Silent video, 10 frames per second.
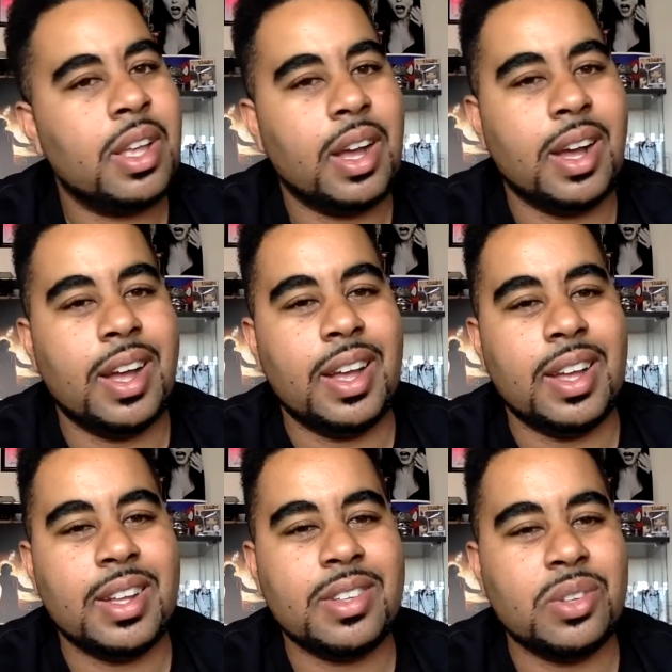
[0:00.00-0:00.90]

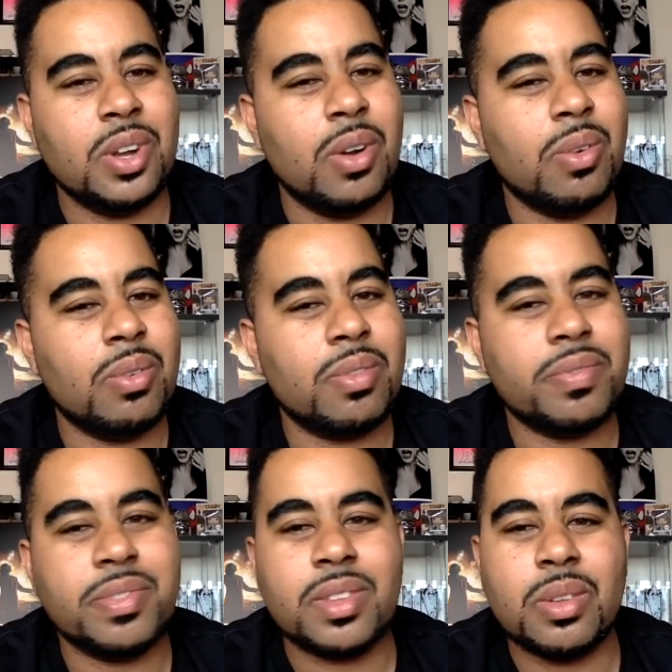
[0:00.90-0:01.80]
You know,
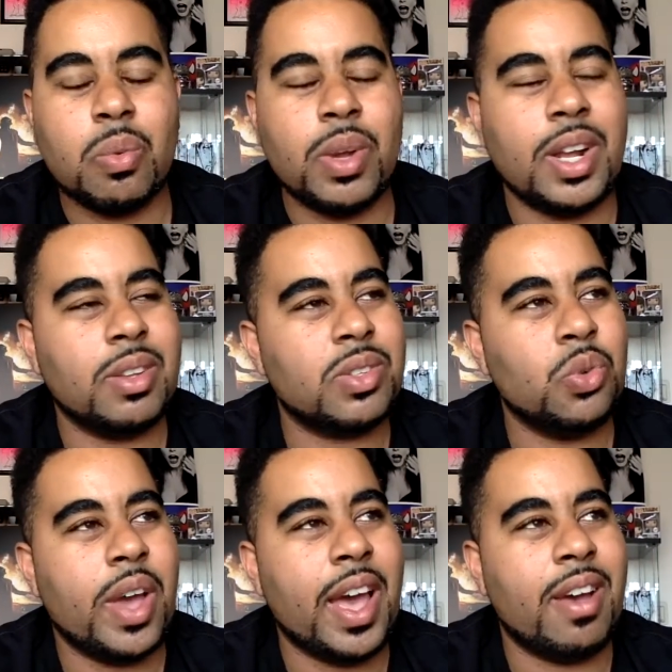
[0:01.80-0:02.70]
what else? You
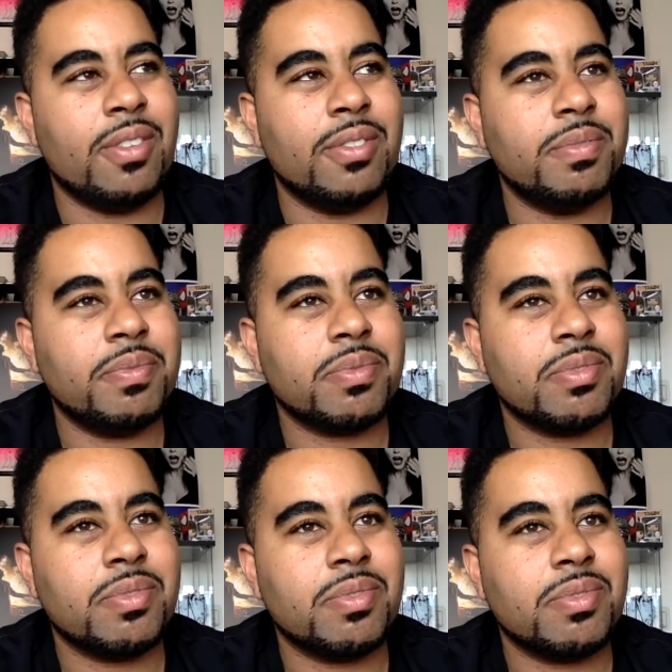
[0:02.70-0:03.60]
have
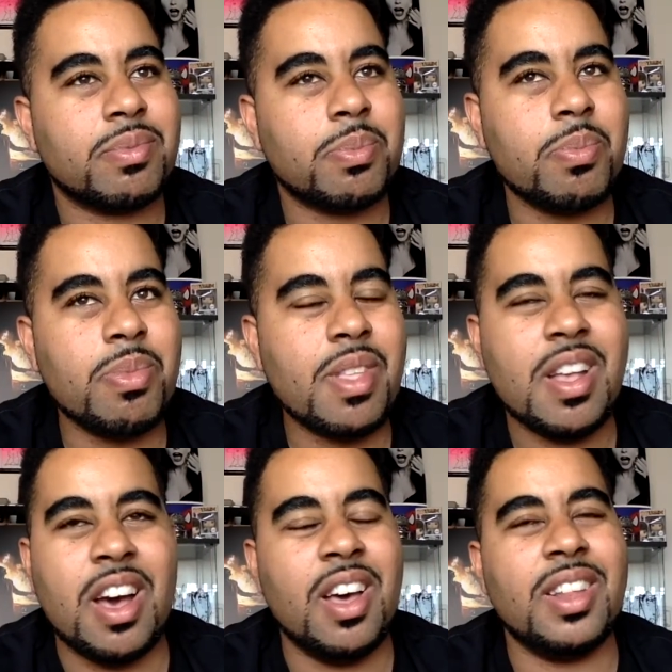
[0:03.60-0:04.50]

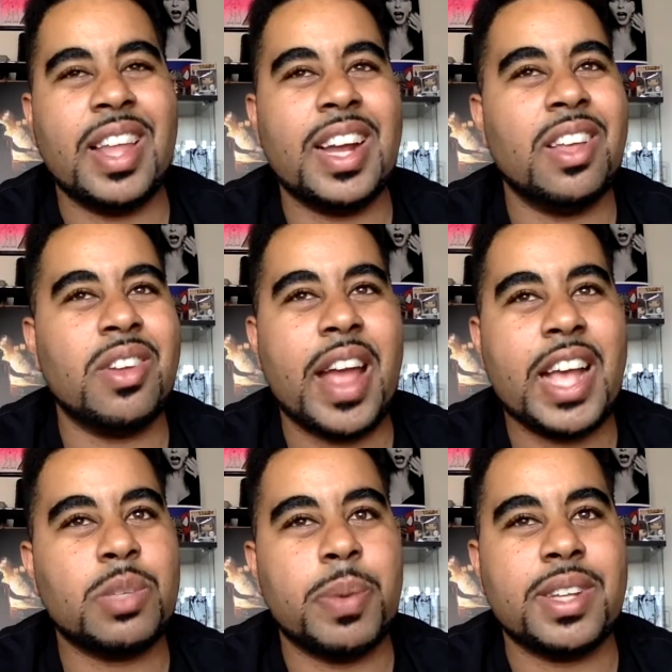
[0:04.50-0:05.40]
like other
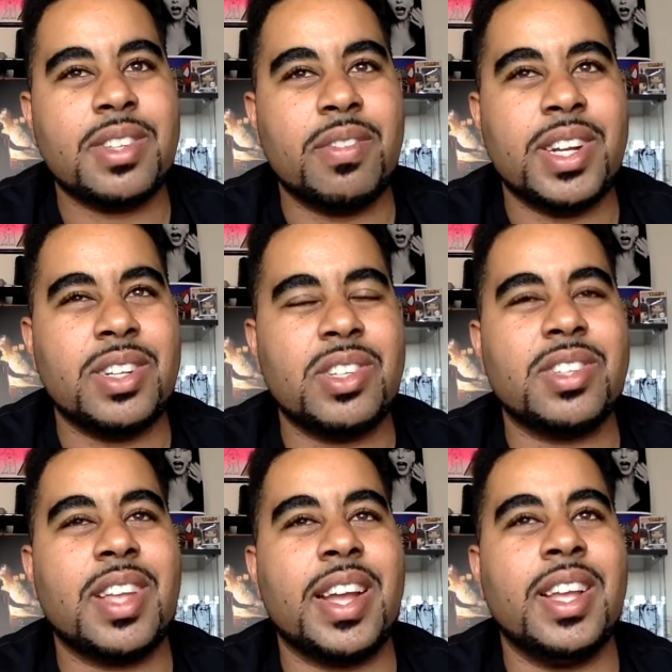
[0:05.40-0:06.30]
aspects of it, and you're just
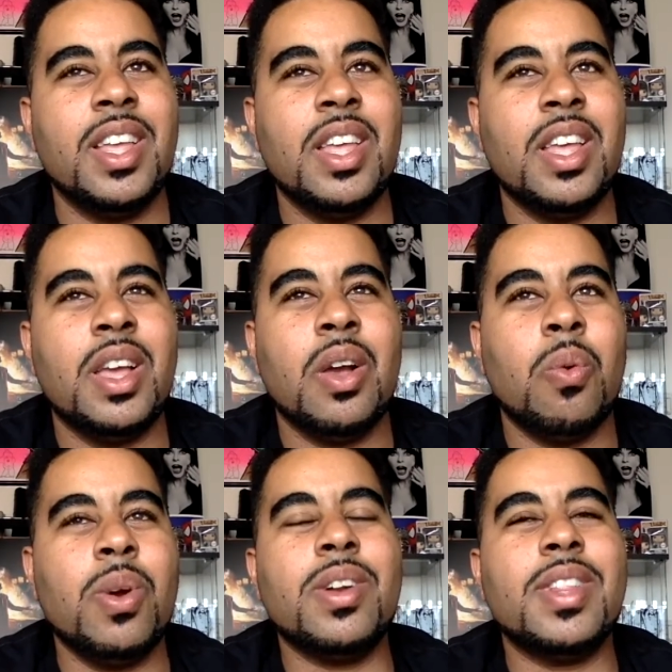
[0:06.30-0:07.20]
like,
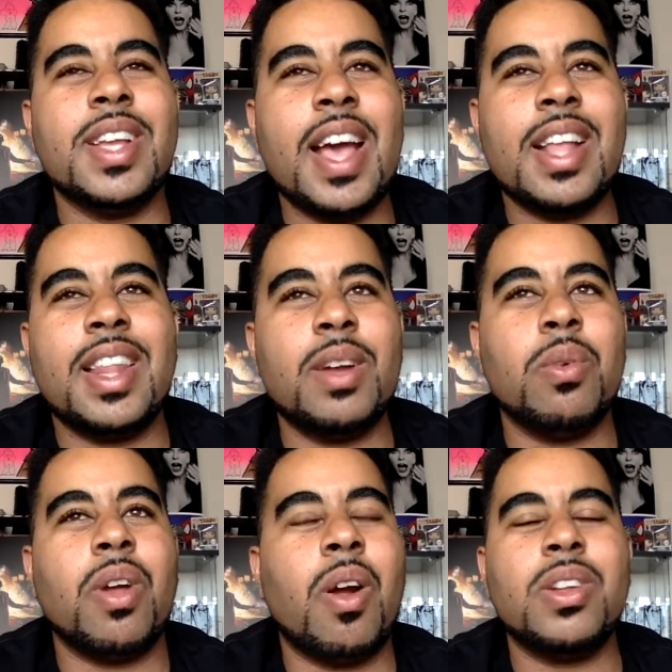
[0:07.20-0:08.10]
what are the
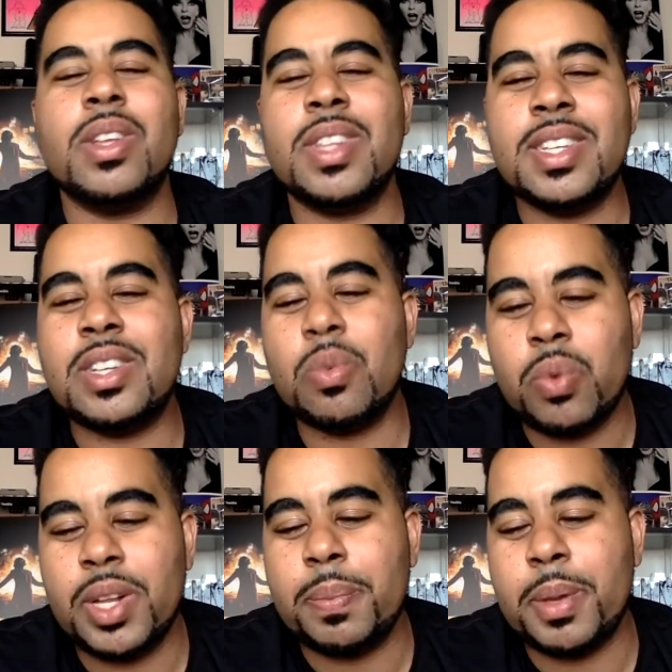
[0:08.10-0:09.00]
is there
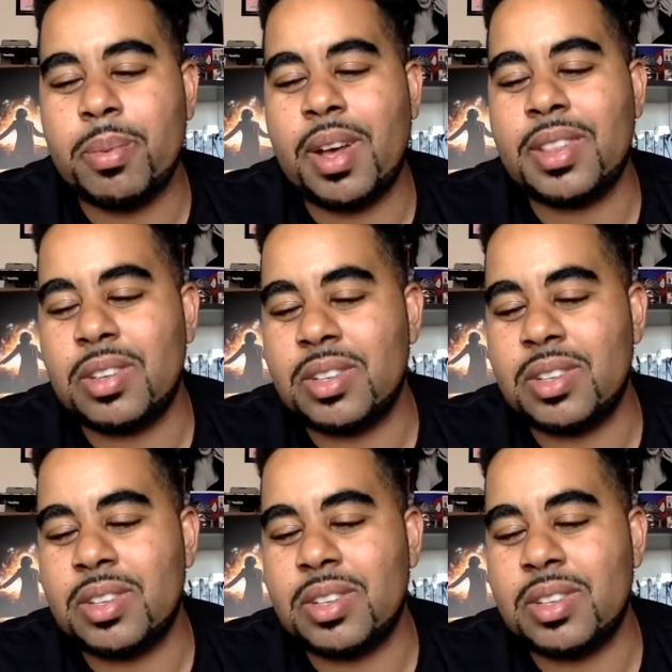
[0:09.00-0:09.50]
really people out there